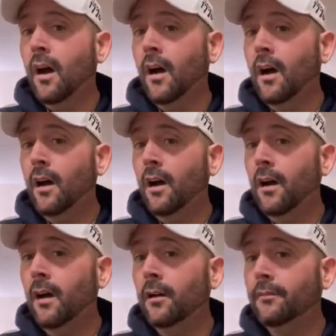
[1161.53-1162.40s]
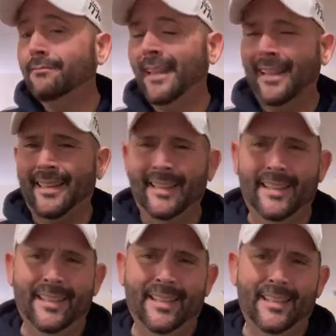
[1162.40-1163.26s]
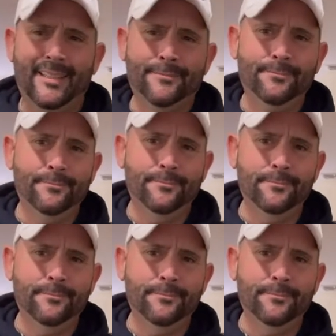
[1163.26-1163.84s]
uh, like a um,